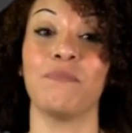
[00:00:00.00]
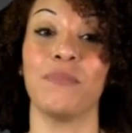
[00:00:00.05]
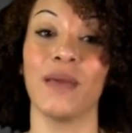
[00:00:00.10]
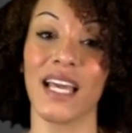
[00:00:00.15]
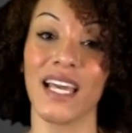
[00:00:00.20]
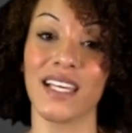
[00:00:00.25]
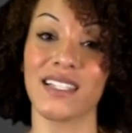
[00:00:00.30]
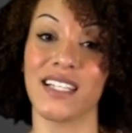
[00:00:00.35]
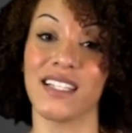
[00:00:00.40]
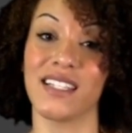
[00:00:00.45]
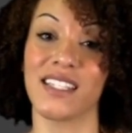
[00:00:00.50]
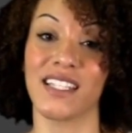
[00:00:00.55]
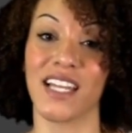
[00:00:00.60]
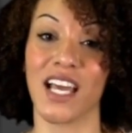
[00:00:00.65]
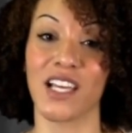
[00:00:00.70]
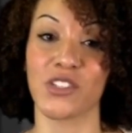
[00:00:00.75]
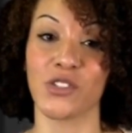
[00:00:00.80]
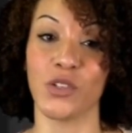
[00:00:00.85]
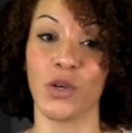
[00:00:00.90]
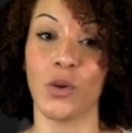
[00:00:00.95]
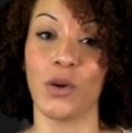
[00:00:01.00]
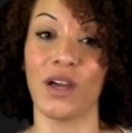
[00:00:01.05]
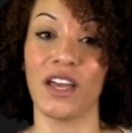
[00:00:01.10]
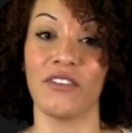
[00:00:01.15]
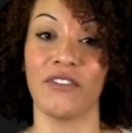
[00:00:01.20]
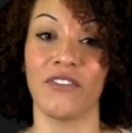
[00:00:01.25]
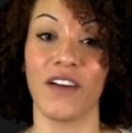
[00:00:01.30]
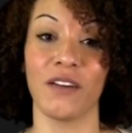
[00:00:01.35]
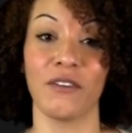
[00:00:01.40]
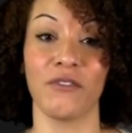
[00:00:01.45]
biggest international
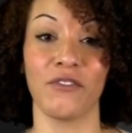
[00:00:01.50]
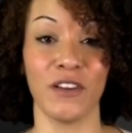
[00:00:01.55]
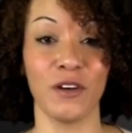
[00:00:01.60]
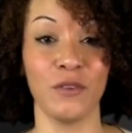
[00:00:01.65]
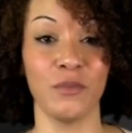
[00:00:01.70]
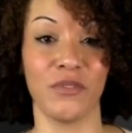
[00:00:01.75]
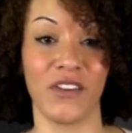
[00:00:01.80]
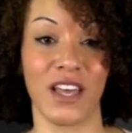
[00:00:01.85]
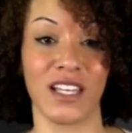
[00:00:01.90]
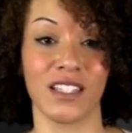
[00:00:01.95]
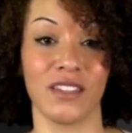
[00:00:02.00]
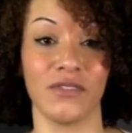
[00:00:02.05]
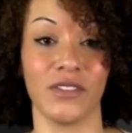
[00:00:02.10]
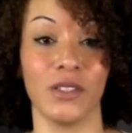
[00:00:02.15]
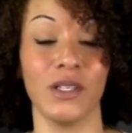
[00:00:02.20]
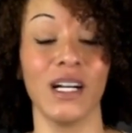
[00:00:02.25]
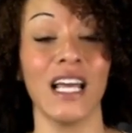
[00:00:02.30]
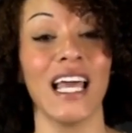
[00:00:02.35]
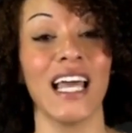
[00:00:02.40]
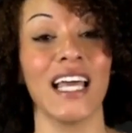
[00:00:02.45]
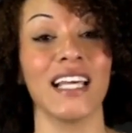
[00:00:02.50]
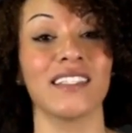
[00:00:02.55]
queer film festival